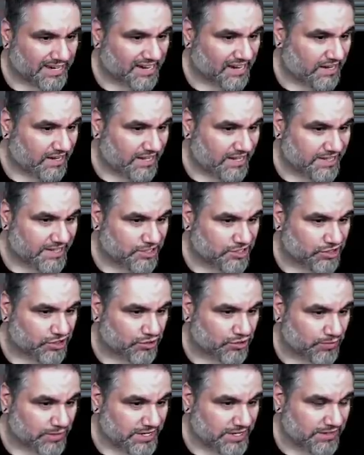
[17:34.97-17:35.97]
Kind of like this
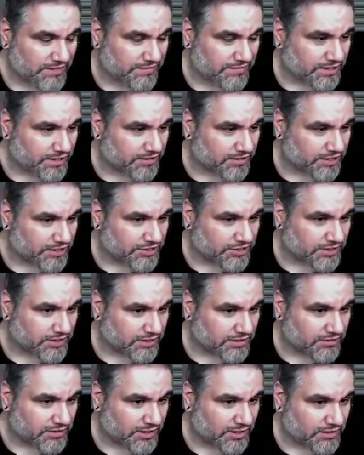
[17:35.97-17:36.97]
three configuration
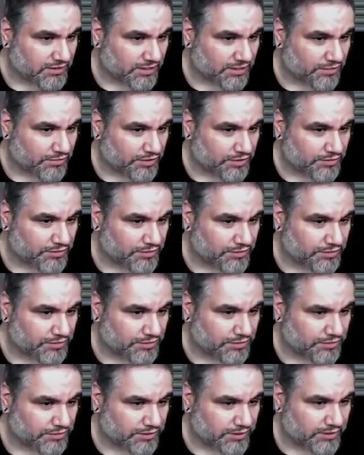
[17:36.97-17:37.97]
here, right? Like three, three, three,
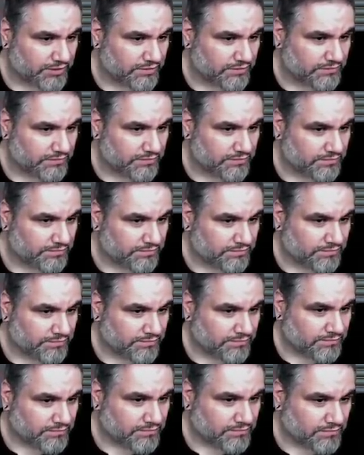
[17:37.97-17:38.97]
three, three.
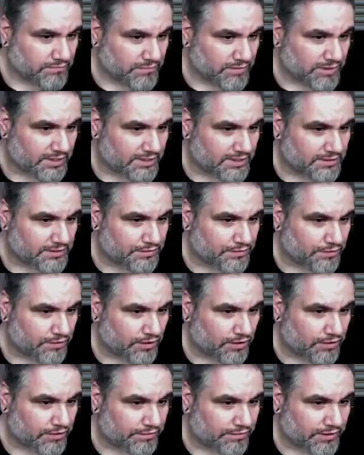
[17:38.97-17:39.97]
This is
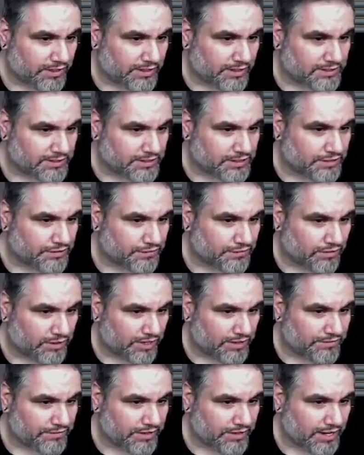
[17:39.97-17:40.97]
for artifacts. This is for
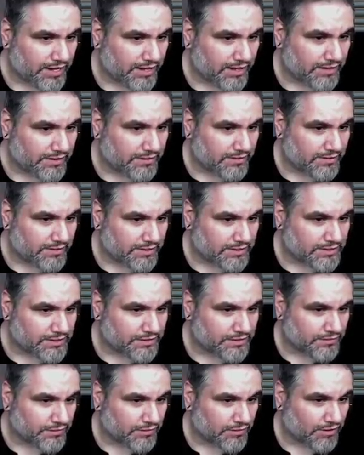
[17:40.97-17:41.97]
life gain. This
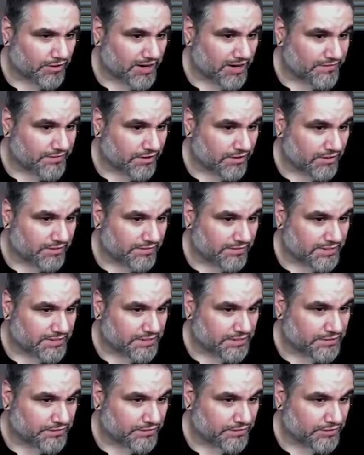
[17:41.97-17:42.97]
is for graveyard, and
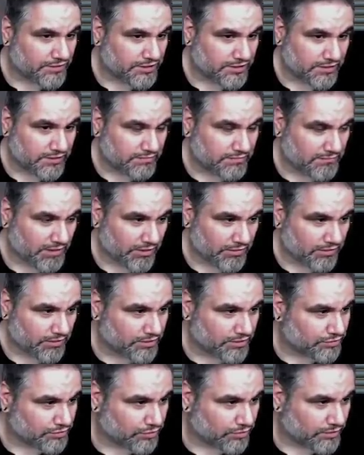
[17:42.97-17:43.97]
this is for just other
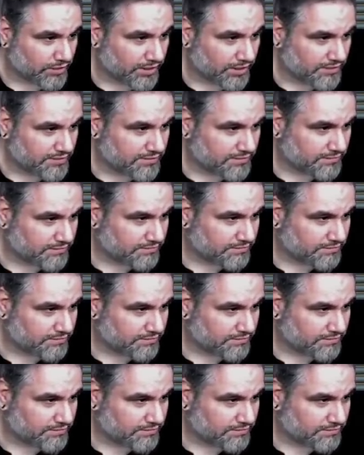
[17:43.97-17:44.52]
control decks.